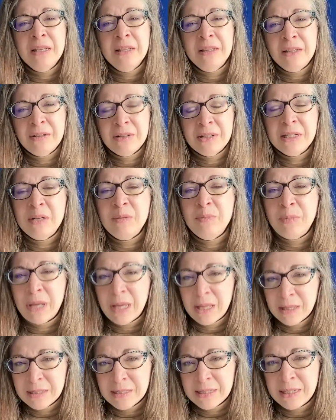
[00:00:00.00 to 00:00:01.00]
there's an
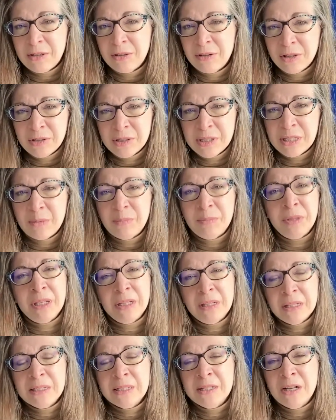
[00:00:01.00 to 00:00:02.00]
imbalance here. There's
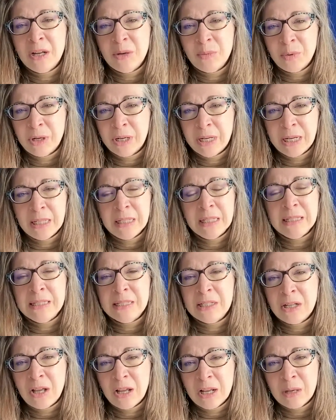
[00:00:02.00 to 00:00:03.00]
something that's not working. Let's
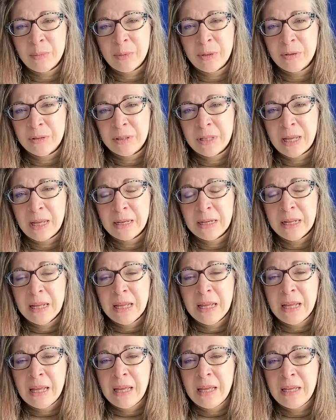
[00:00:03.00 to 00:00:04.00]
talk about that.
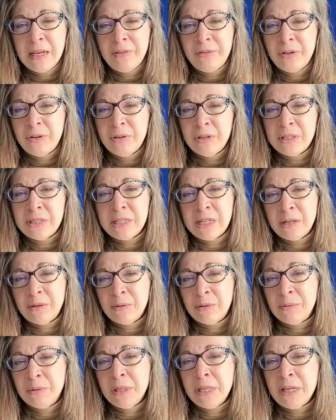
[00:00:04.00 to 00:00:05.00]
And if you're in a
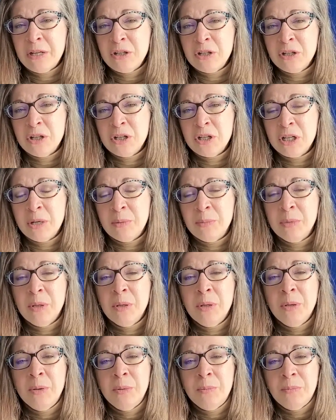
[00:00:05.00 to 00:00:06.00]
sacred relationship,
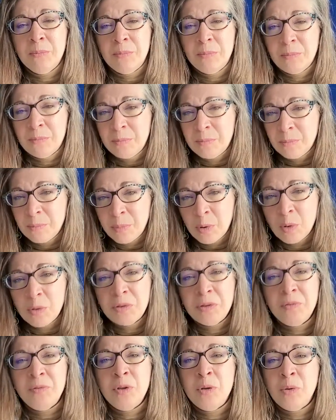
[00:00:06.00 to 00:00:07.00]

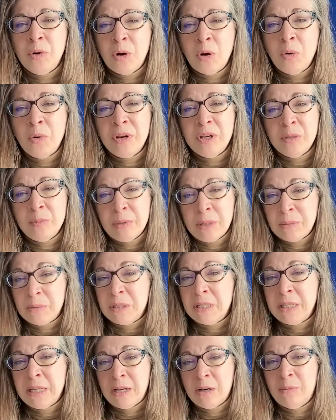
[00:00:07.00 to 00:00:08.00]
both of you are going to be able
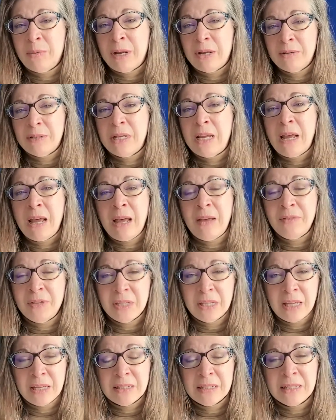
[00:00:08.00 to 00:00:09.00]
to get around to
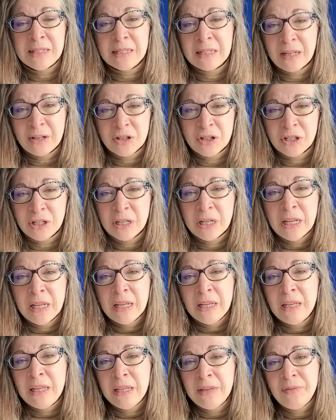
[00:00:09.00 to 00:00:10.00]
having that discussion,
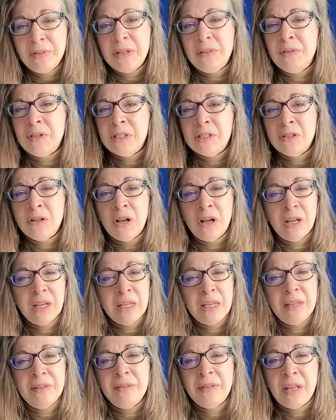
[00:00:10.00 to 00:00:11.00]
even if it's not
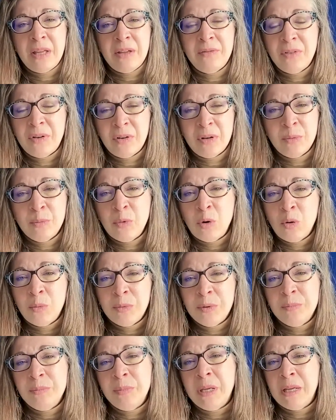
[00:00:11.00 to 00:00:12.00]
in that very
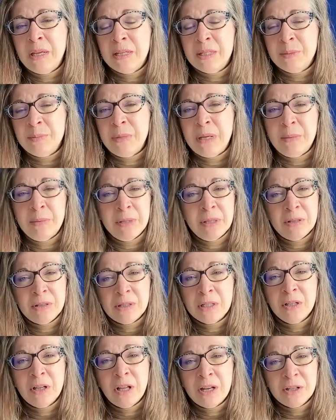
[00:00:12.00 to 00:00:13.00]
moment, because maybe
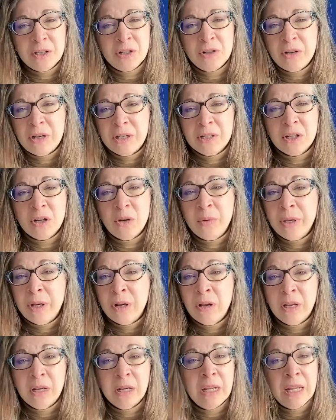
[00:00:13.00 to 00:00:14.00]
there's a lot of stress going
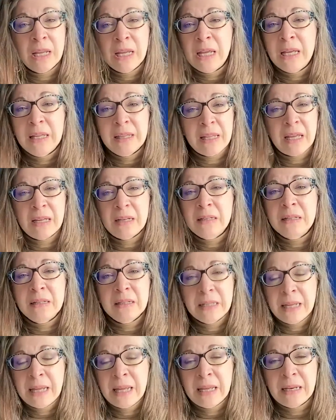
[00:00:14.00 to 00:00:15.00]
on and that
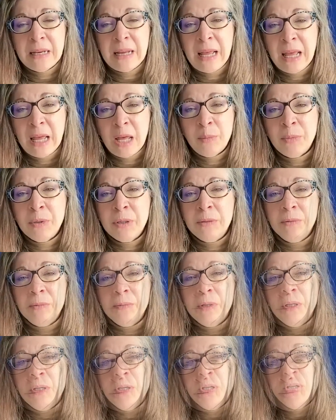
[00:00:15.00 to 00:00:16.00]
can't happen.
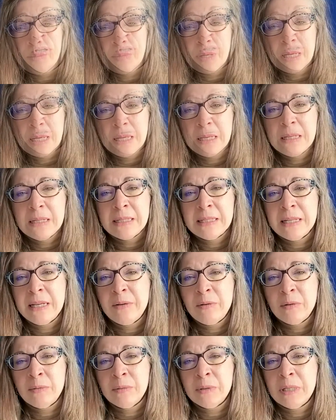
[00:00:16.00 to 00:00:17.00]
But in a
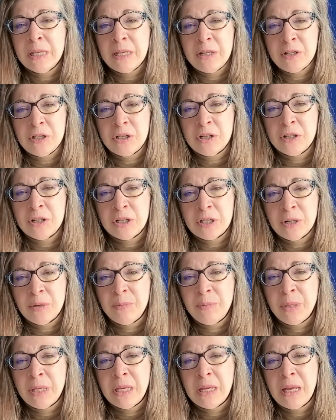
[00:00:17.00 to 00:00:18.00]
sacred
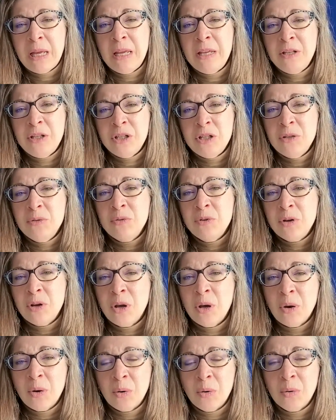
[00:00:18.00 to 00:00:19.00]
relationship, because you
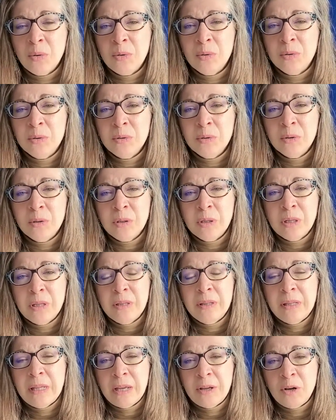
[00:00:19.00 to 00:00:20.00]
know
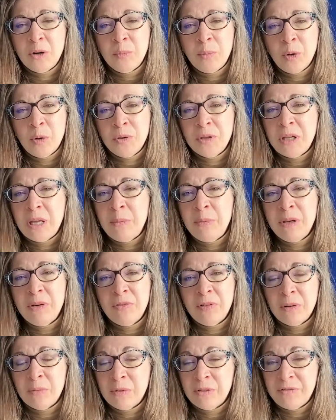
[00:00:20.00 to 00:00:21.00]
that you're both coming
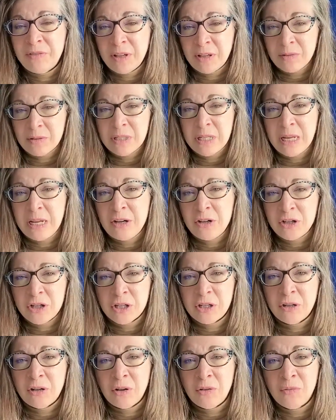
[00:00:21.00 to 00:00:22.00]
from a
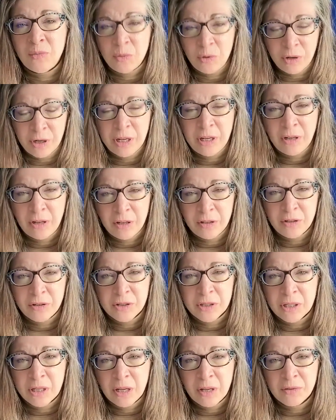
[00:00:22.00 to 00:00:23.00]
foundation of working on
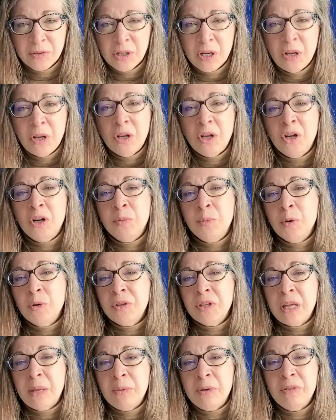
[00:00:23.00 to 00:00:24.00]
yourselves, you're
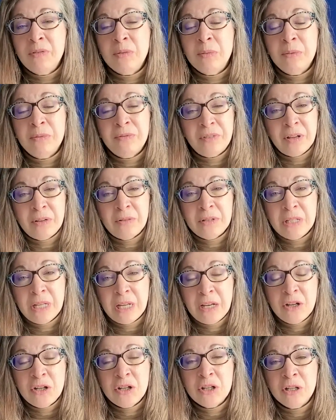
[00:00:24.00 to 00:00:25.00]
both coming from a
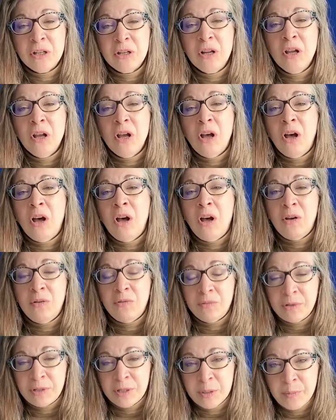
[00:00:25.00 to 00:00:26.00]
foundation
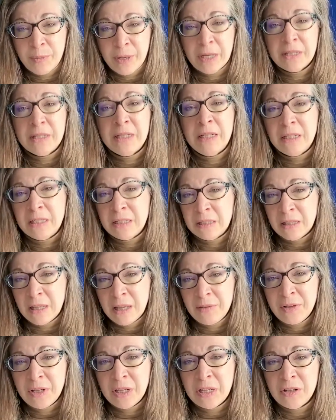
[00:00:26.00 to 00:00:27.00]
of respecting and
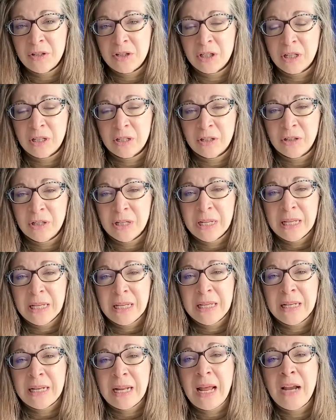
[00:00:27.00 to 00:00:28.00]
loving each other,
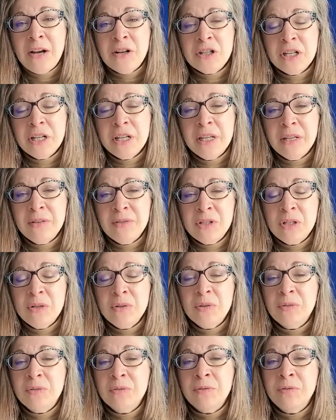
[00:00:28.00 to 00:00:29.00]
it actually gives
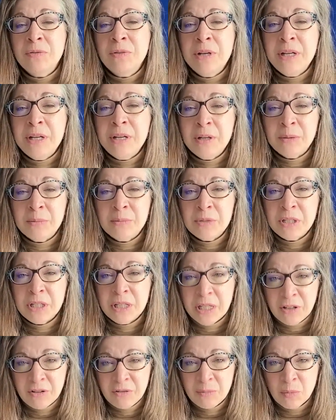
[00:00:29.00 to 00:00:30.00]
you the freedom to
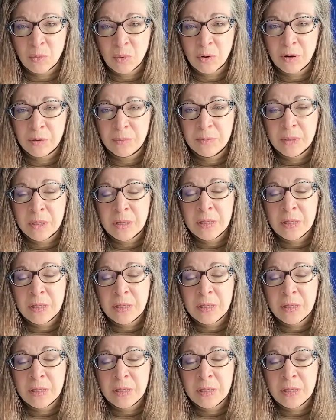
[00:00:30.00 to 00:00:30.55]
give more,